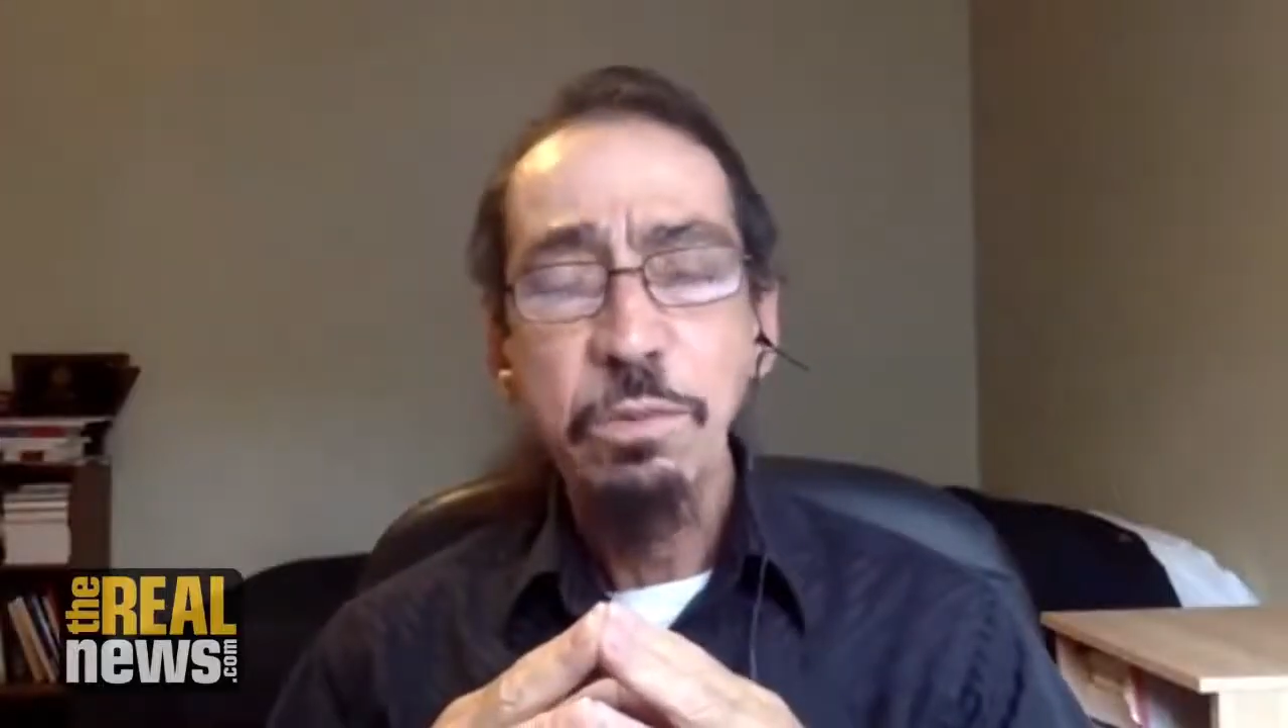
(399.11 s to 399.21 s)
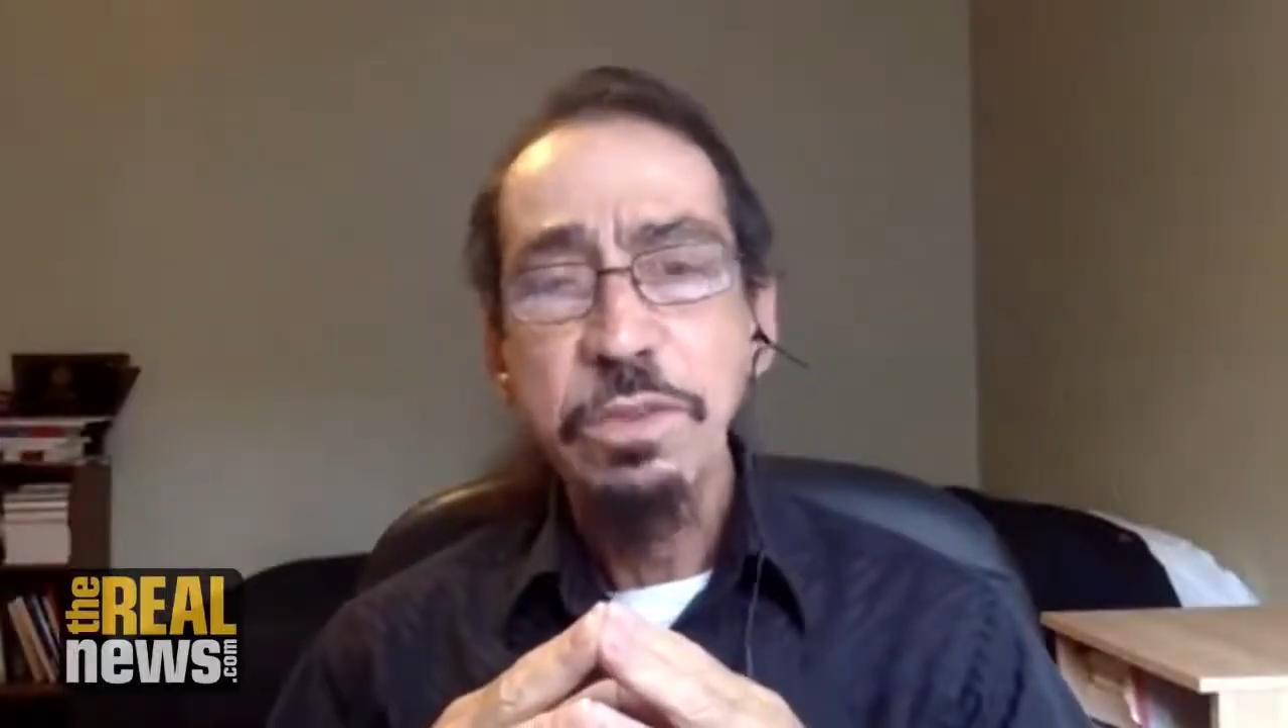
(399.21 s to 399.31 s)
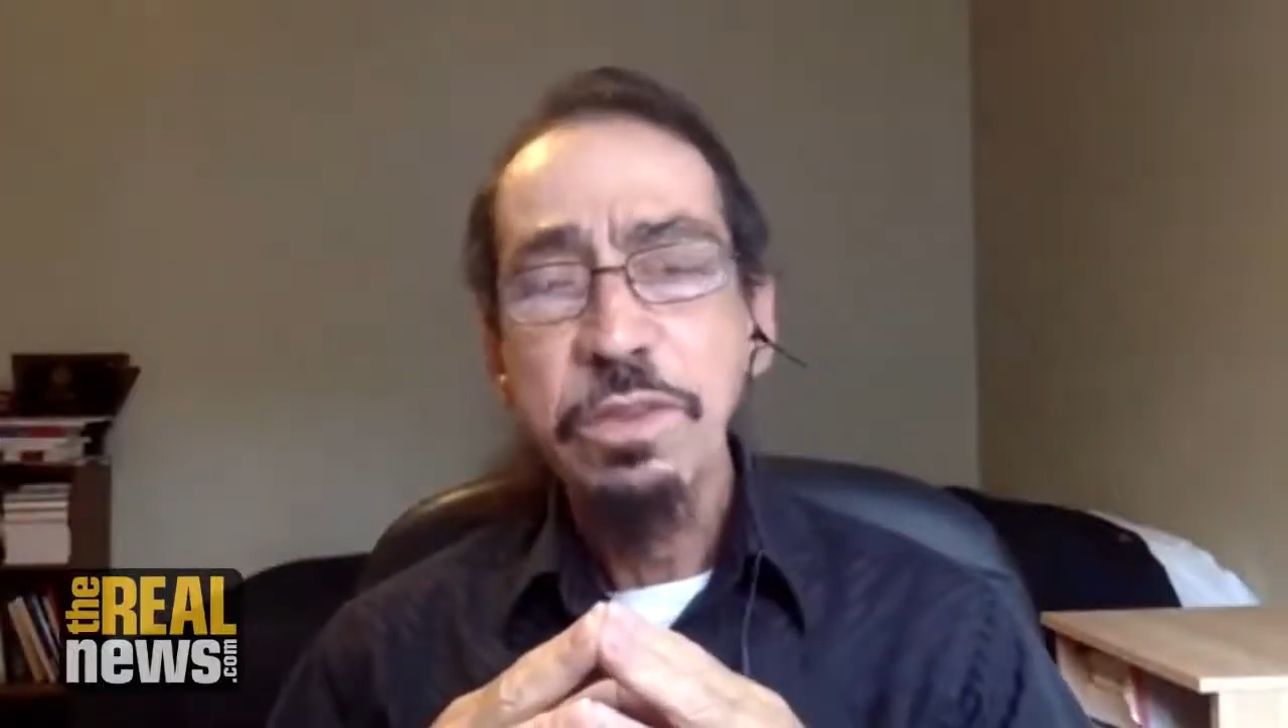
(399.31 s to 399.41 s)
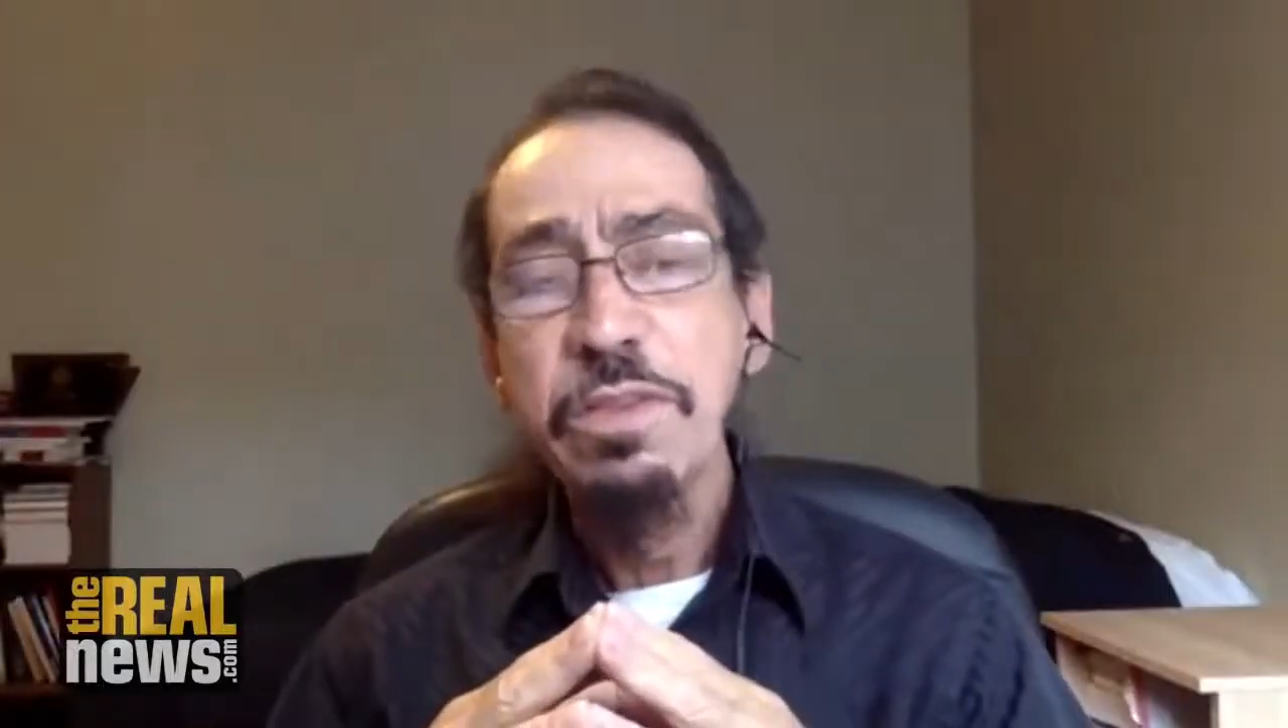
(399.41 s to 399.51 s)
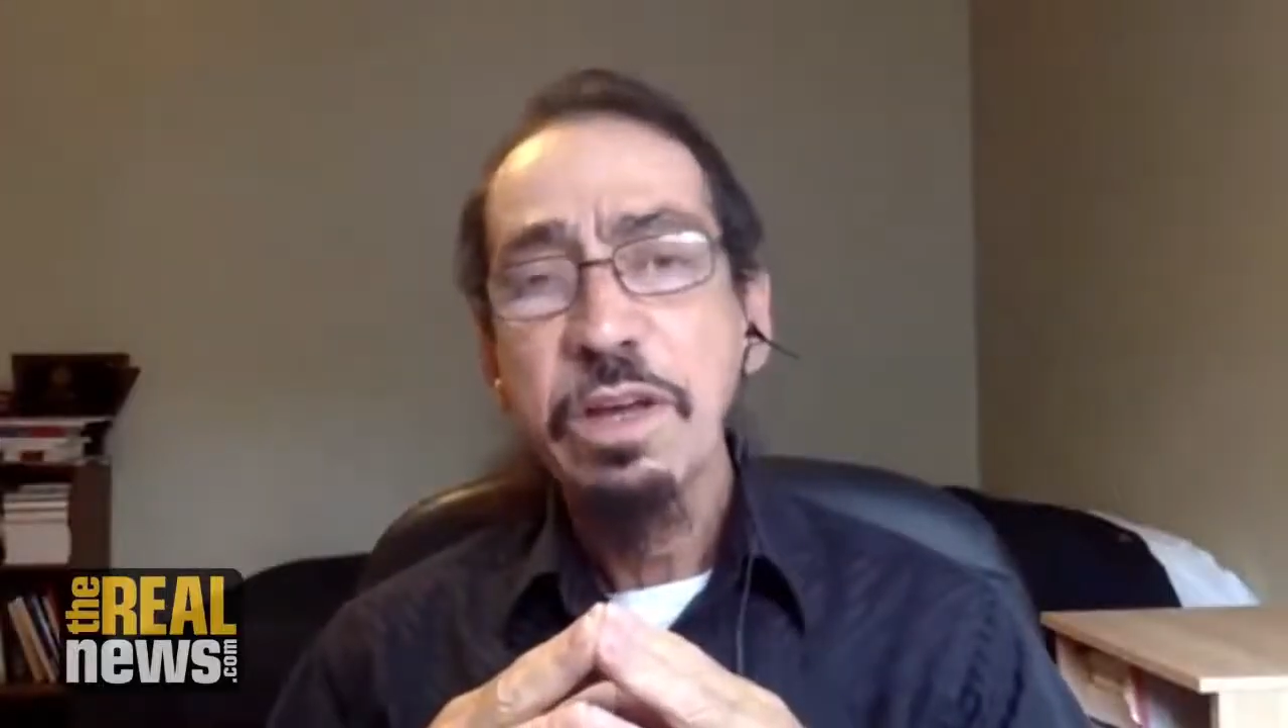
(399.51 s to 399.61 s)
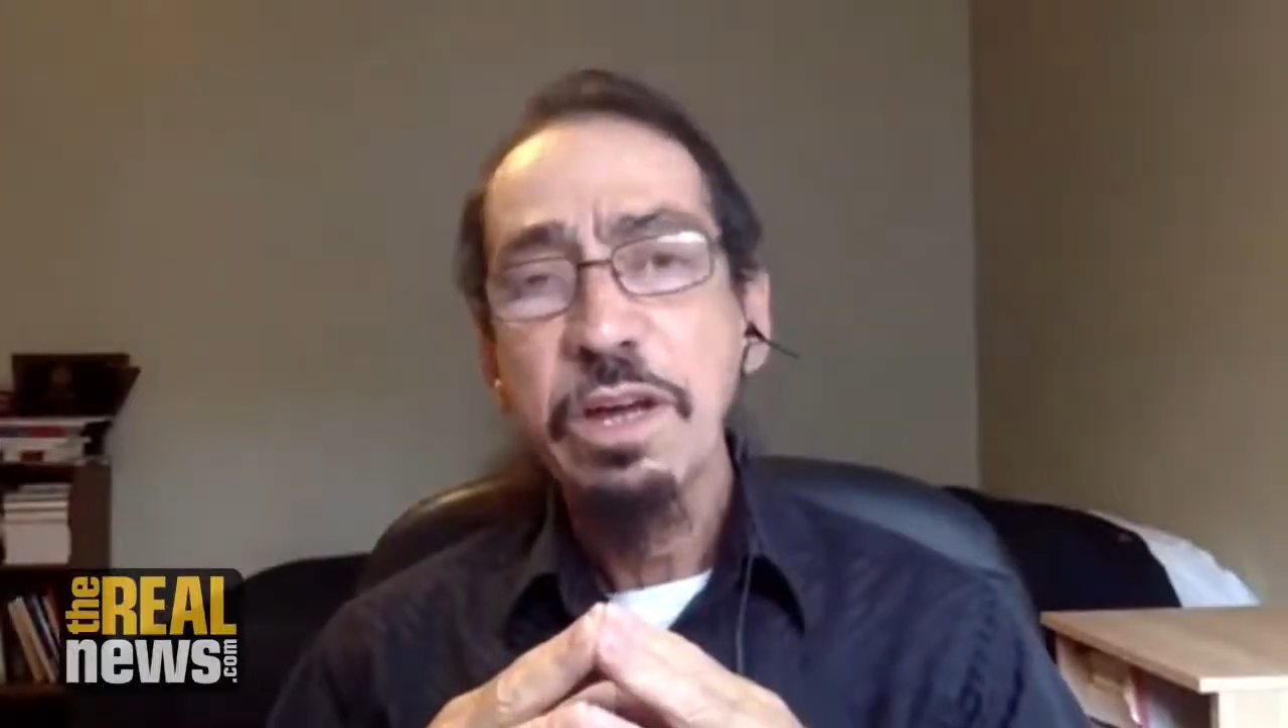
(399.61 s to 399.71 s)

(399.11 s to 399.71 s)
within the